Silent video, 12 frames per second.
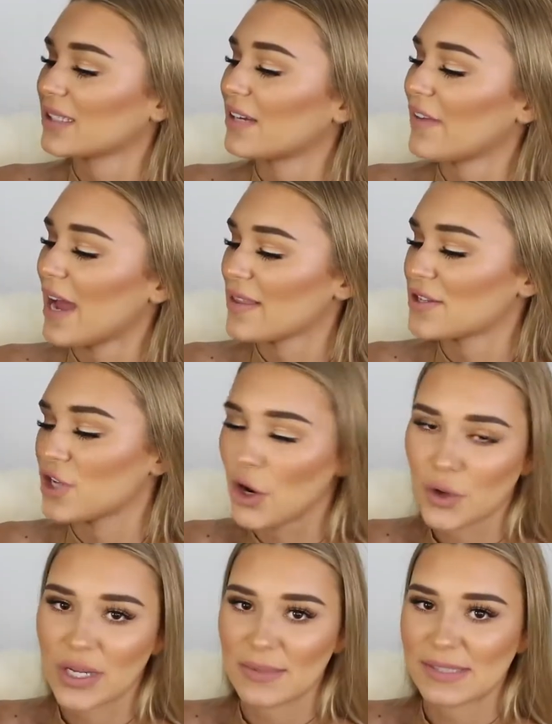And I love how the
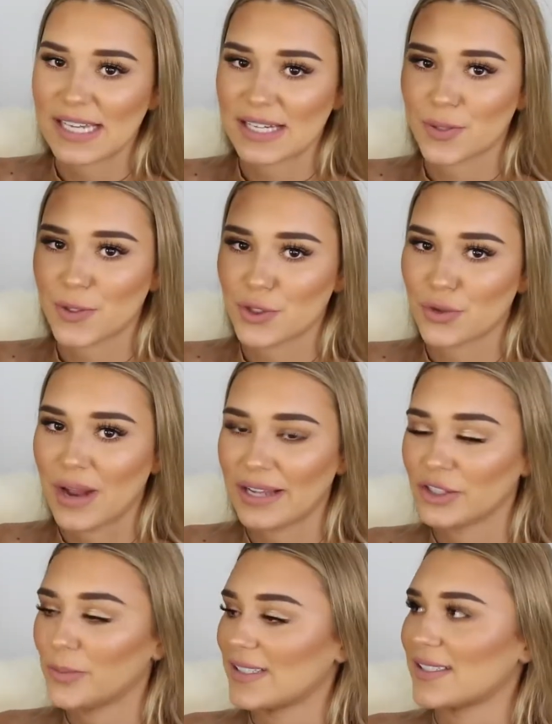toe comes down to a
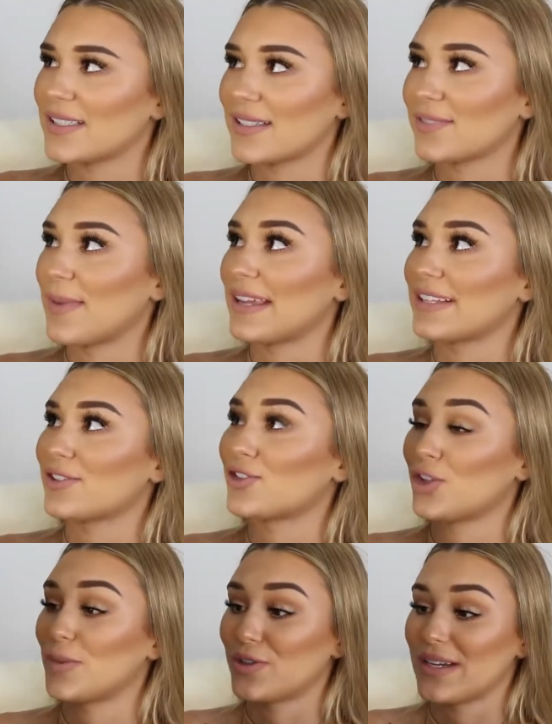triangle because it does make it
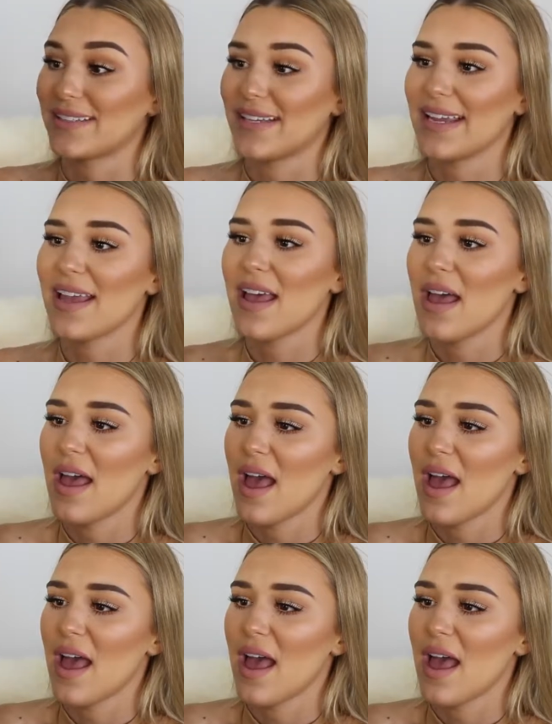super dressy.